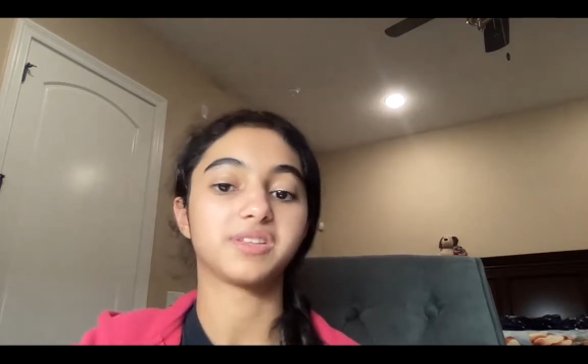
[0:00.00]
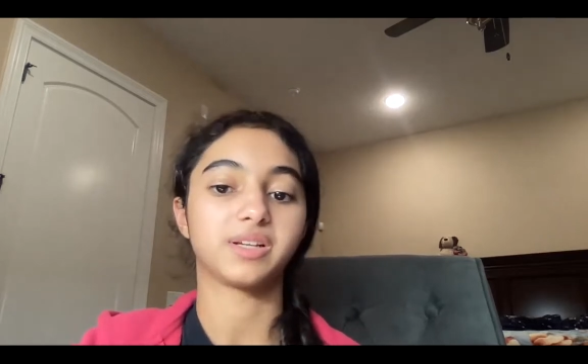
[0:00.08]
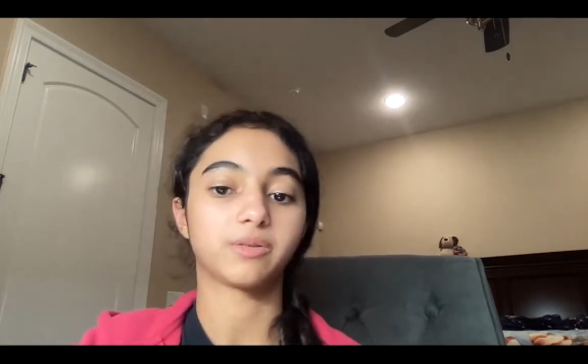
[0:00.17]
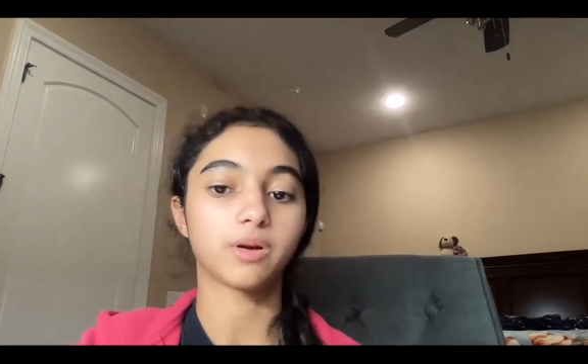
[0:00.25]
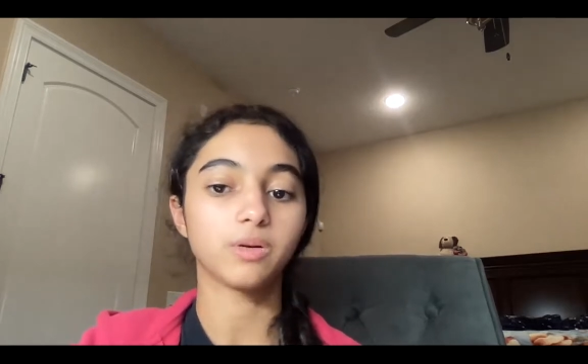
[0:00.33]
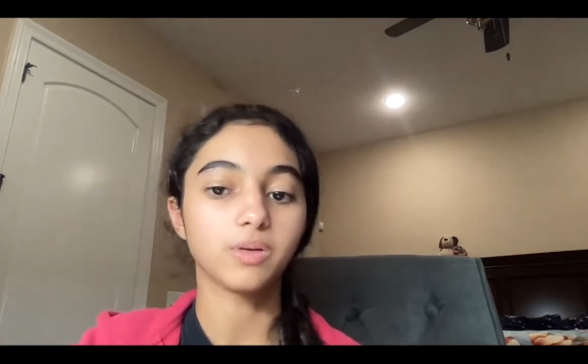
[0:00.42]

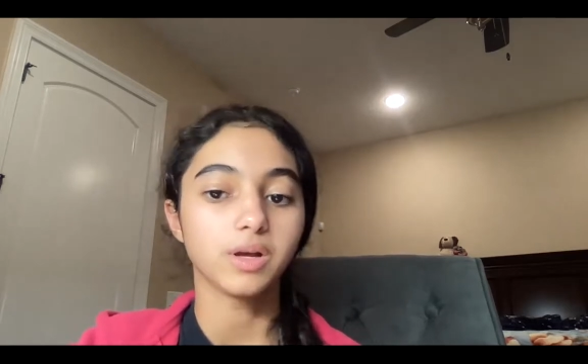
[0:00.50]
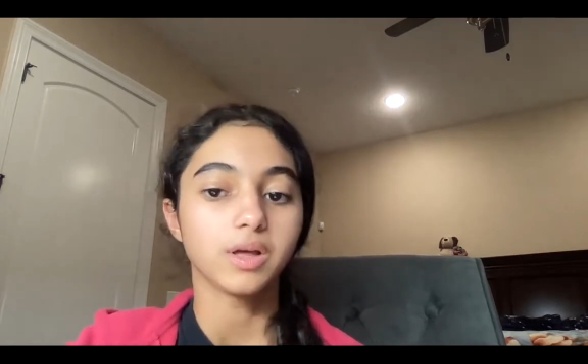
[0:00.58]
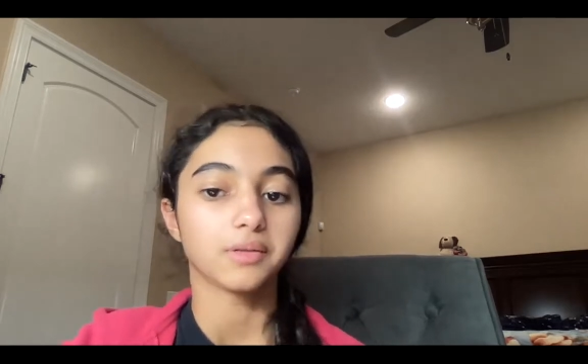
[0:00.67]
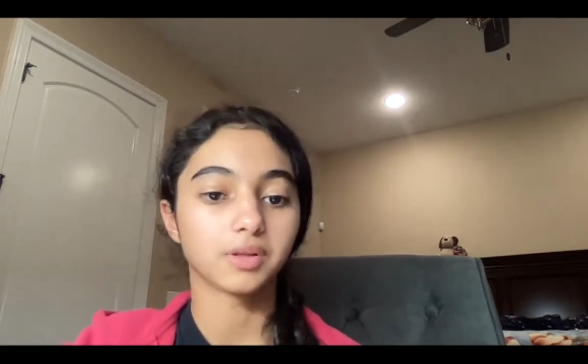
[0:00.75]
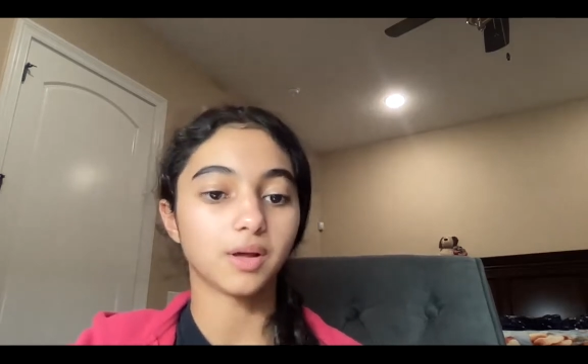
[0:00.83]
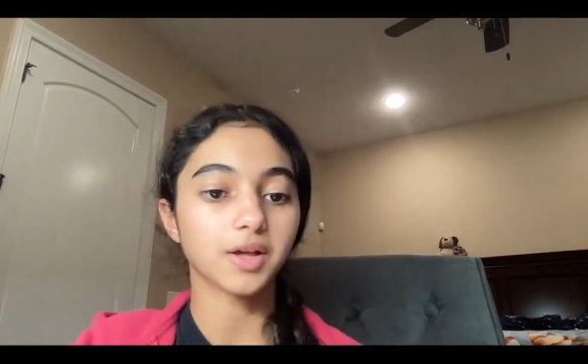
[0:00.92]
zero,
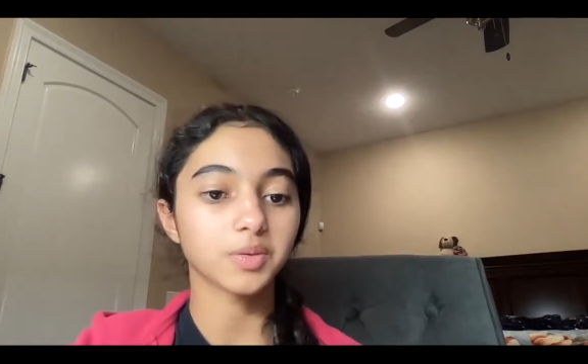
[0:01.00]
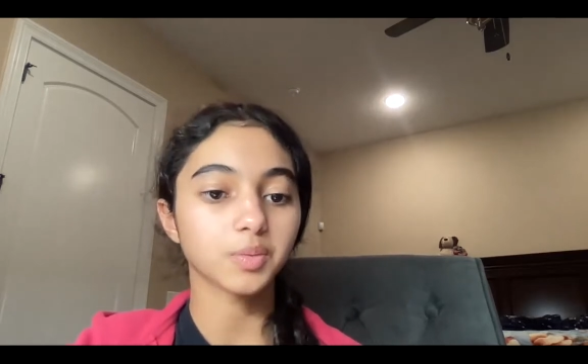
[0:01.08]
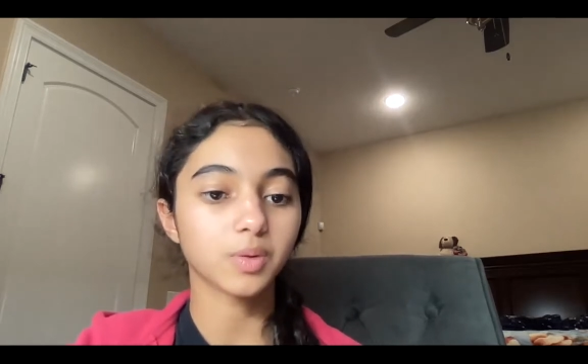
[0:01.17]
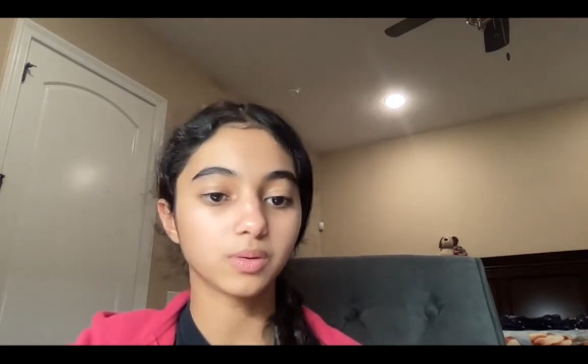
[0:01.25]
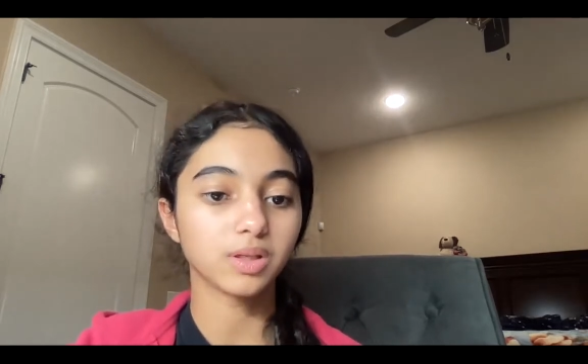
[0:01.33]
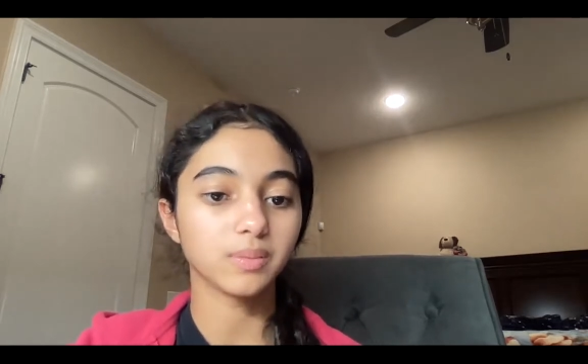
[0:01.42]
the loss
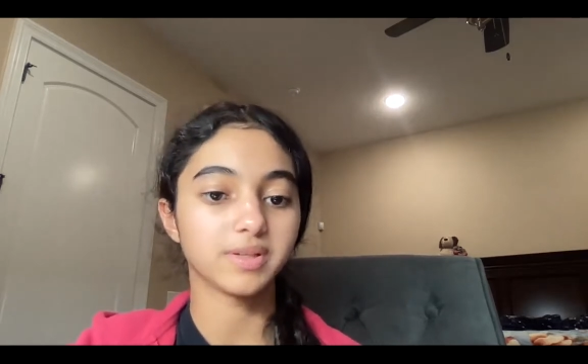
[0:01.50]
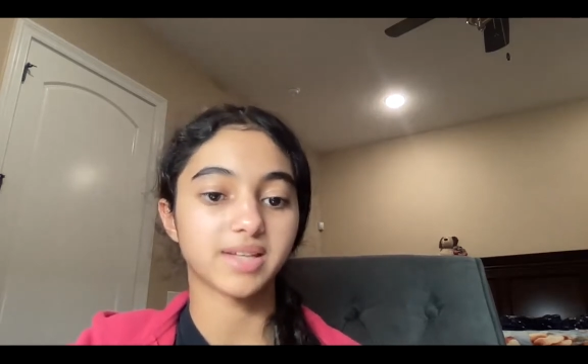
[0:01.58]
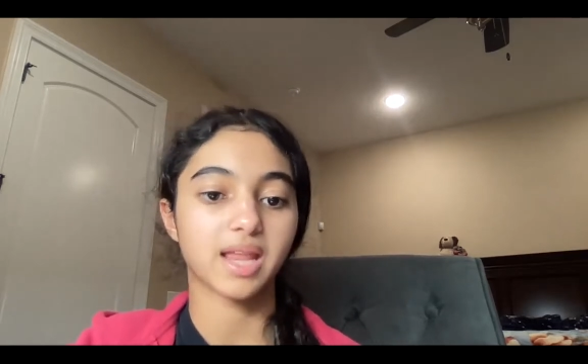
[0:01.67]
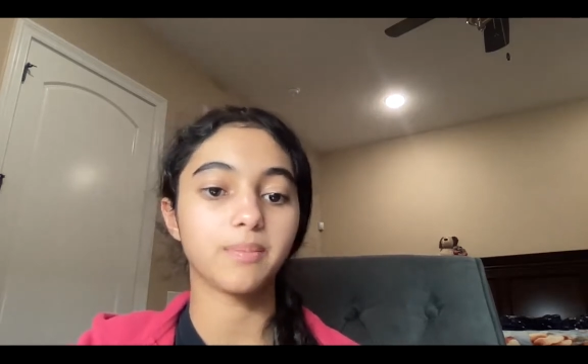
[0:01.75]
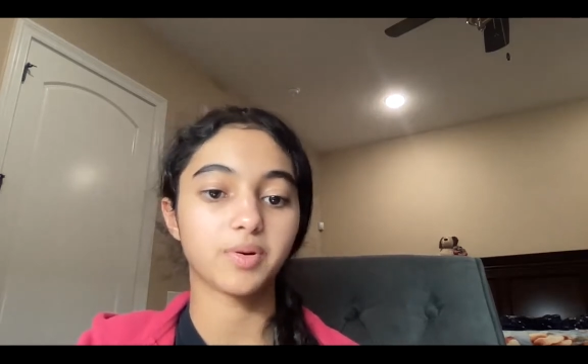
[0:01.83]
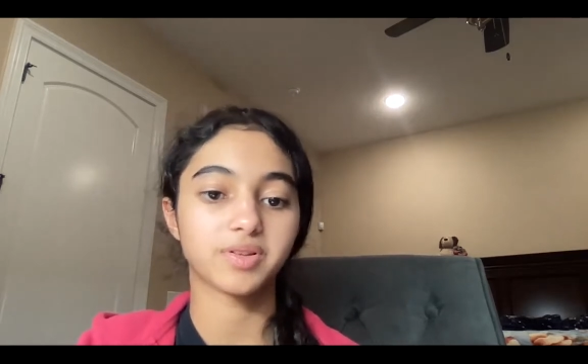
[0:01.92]
would only be
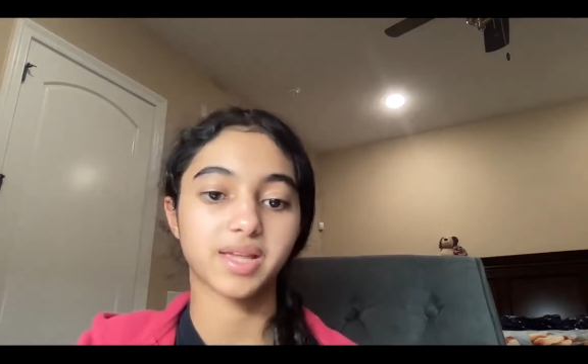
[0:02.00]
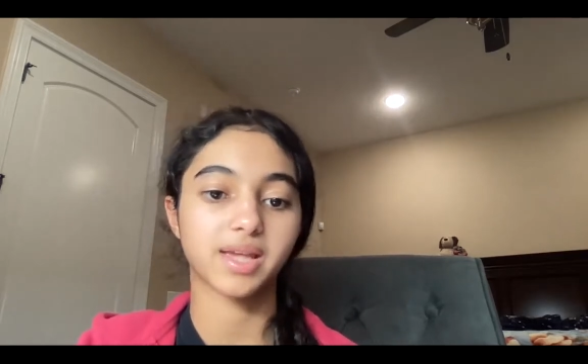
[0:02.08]
10%